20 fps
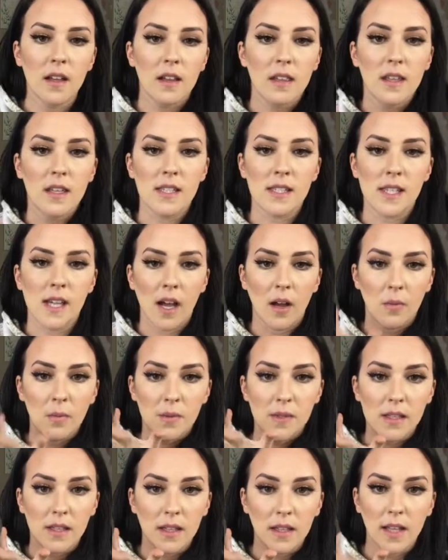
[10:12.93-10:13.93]
This
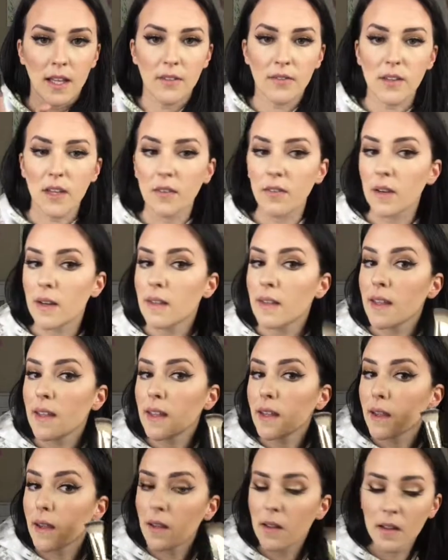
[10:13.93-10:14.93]
helps lift
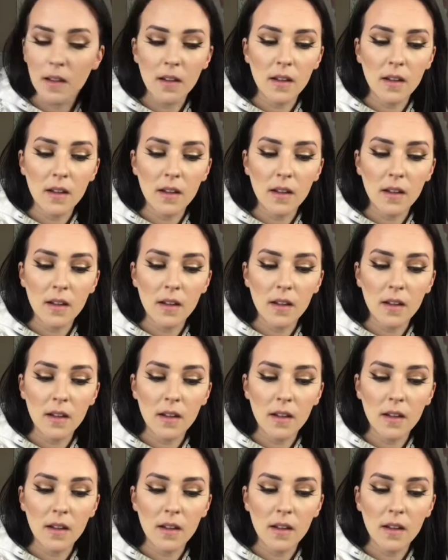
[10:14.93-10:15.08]
everything.